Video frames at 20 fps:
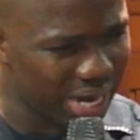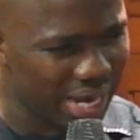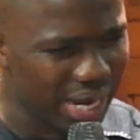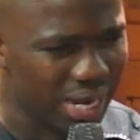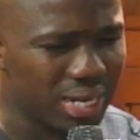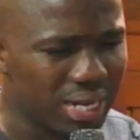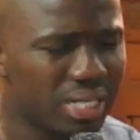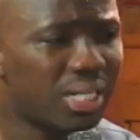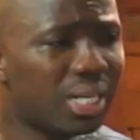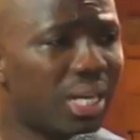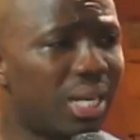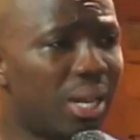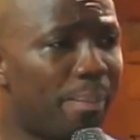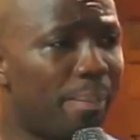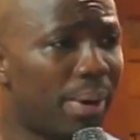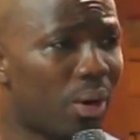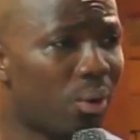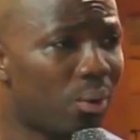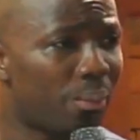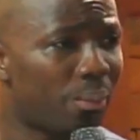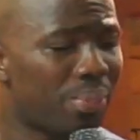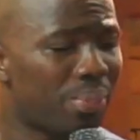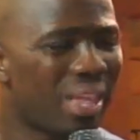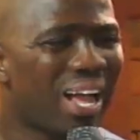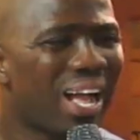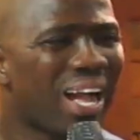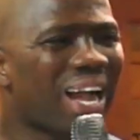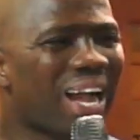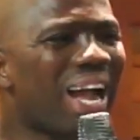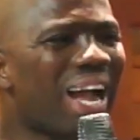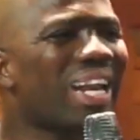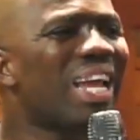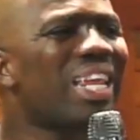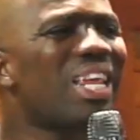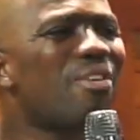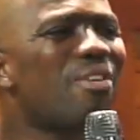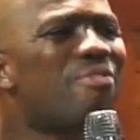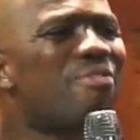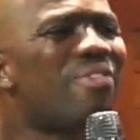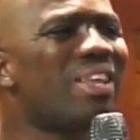chere nipa no. Can I
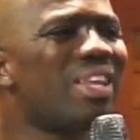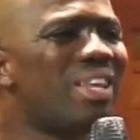free?